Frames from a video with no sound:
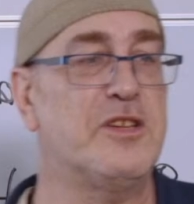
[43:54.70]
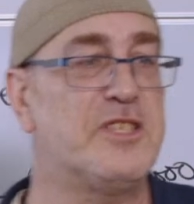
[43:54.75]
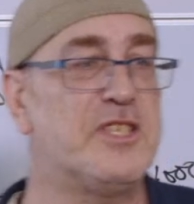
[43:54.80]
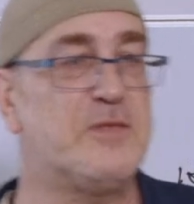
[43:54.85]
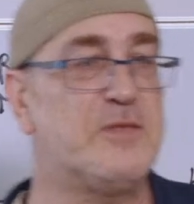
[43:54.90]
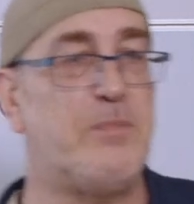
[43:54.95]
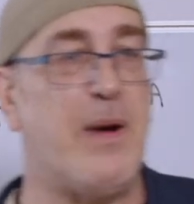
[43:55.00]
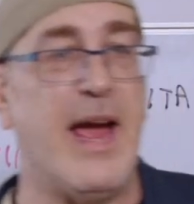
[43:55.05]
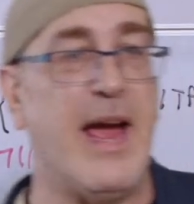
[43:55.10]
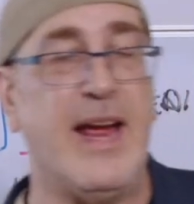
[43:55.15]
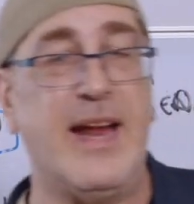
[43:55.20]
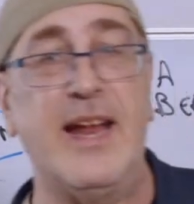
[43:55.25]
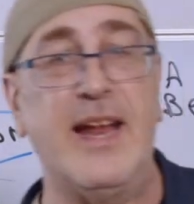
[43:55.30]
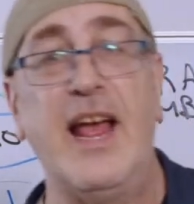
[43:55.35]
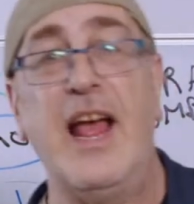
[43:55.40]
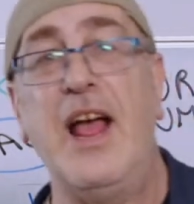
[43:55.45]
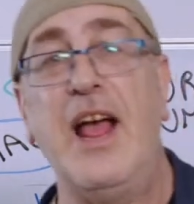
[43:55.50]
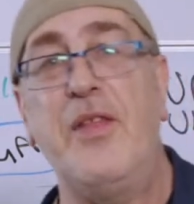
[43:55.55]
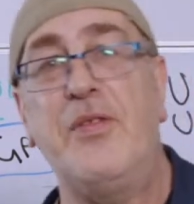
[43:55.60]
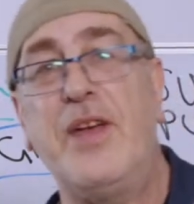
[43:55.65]
Spain.
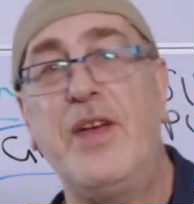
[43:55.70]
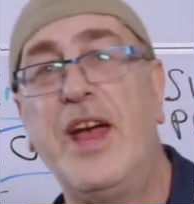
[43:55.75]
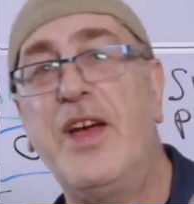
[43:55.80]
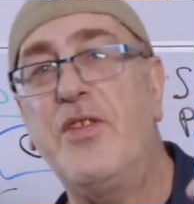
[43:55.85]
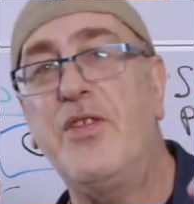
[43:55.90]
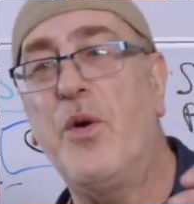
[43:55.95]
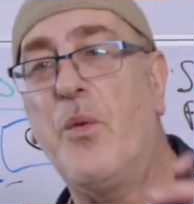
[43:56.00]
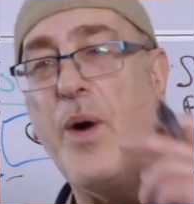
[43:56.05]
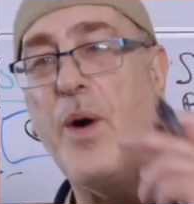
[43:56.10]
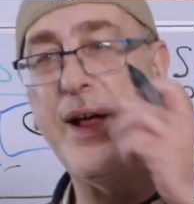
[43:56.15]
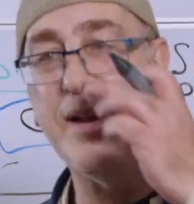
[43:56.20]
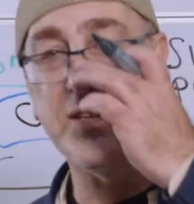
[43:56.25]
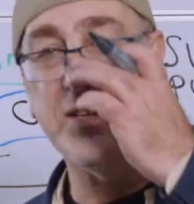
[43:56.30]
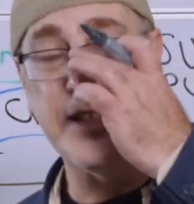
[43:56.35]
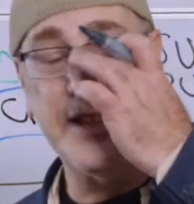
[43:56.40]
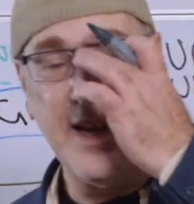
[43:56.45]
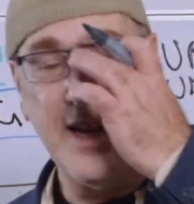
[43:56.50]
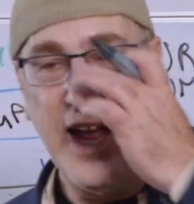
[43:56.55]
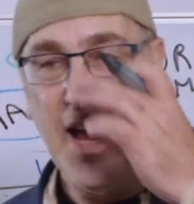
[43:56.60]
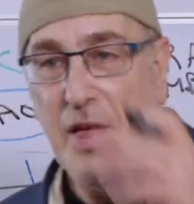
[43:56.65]
They're the
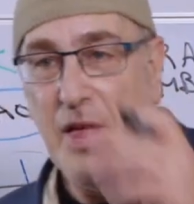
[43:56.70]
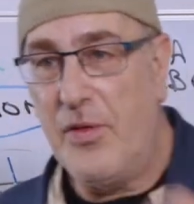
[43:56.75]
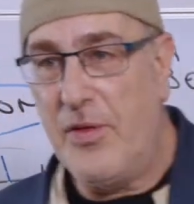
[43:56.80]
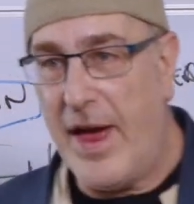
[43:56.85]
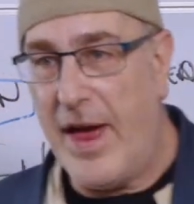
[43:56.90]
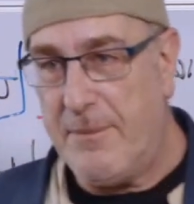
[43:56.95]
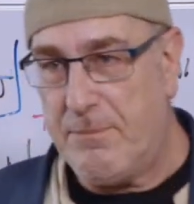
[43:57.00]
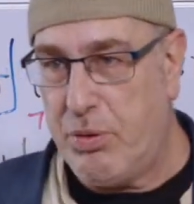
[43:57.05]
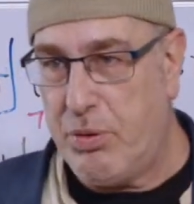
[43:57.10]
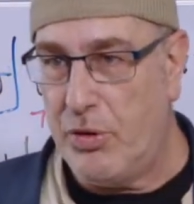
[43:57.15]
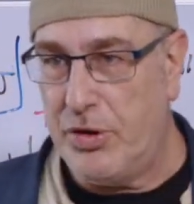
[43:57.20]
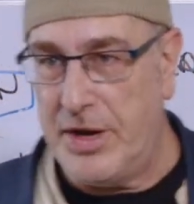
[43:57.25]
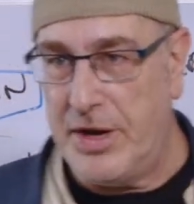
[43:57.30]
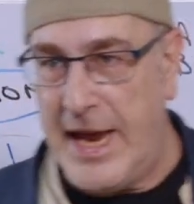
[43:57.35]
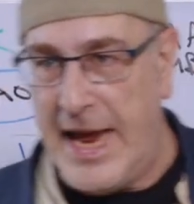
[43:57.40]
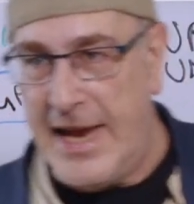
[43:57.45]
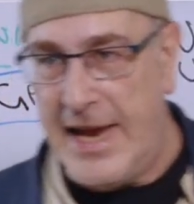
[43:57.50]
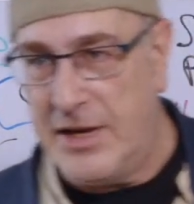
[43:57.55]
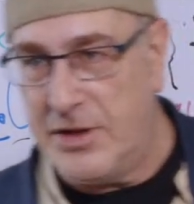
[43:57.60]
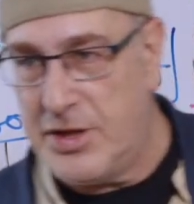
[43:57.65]
ones that put an
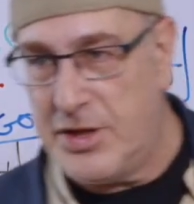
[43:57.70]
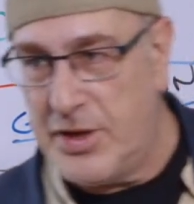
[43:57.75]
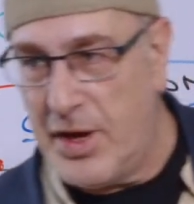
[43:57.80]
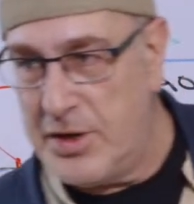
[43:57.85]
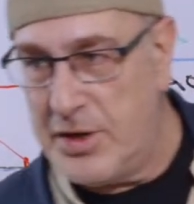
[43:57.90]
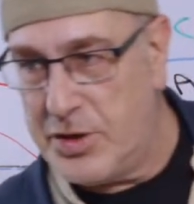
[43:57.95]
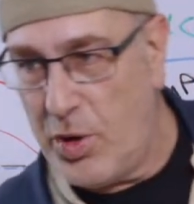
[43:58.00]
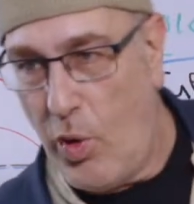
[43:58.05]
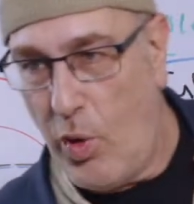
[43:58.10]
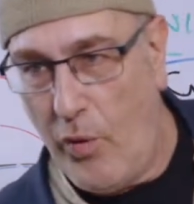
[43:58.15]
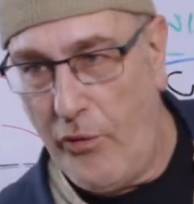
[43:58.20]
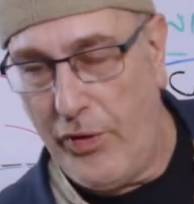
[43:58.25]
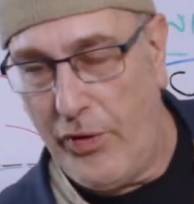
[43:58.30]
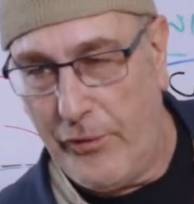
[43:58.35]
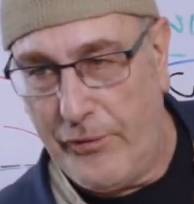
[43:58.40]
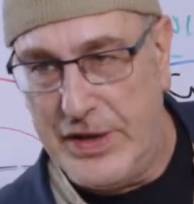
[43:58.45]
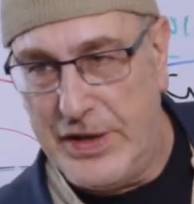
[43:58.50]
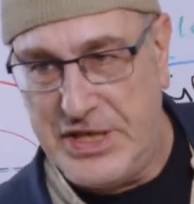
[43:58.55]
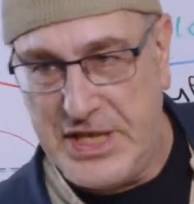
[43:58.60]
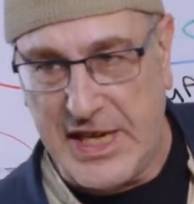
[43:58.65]
end to those awful
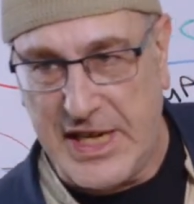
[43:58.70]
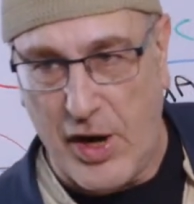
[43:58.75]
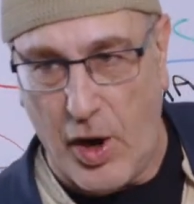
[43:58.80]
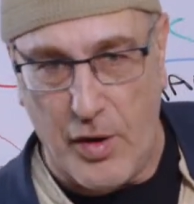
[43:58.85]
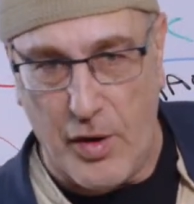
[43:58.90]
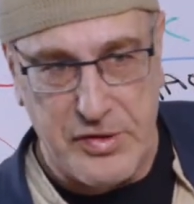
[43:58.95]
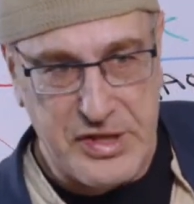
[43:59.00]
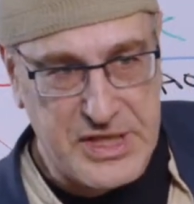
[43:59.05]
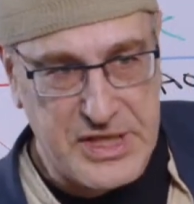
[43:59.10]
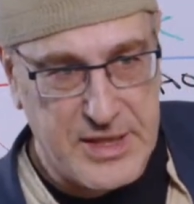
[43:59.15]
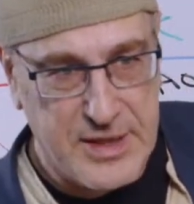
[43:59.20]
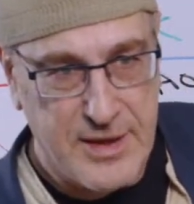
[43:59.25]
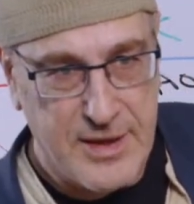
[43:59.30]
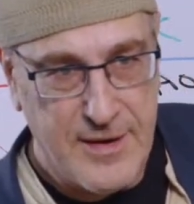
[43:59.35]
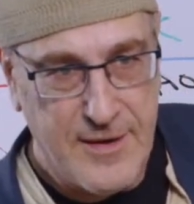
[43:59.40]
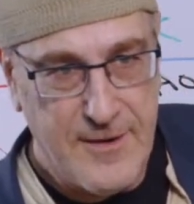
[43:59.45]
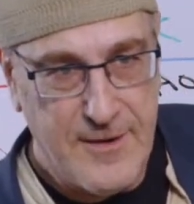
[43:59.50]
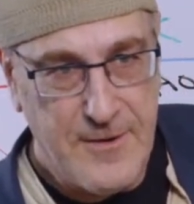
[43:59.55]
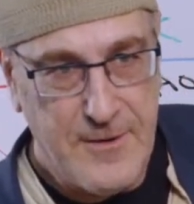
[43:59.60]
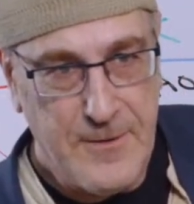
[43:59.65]
Visigoths.
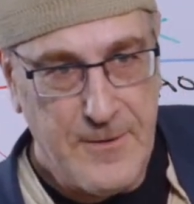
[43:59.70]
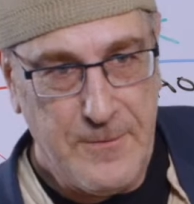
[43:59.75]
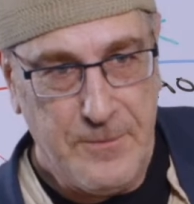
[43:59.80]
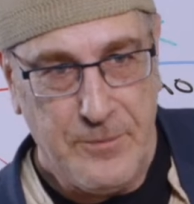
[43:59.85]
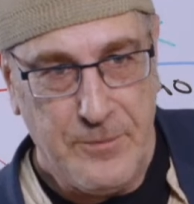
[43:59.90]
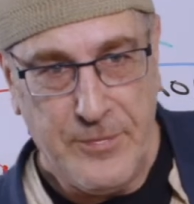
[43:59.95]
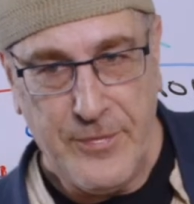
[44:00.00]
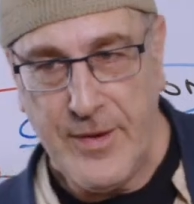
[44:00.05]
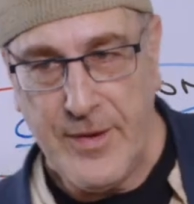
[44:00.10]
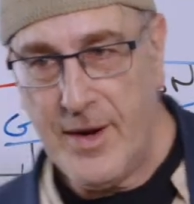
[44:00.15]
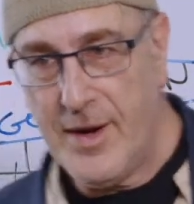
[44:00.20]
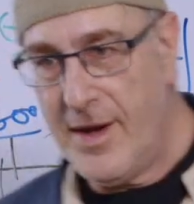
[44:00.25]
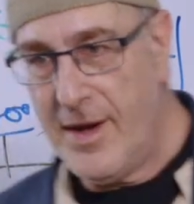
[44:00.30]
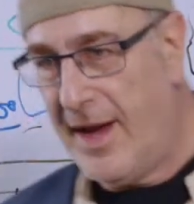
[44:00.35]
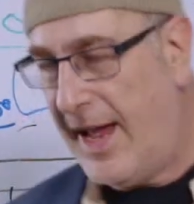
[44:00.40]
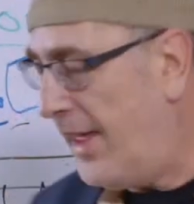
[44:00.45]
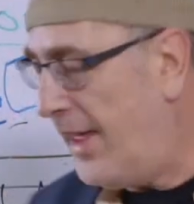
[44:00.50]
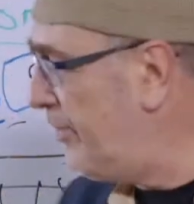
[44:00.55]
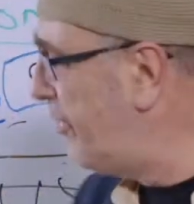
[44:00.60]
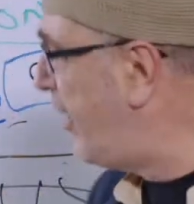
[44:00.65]
And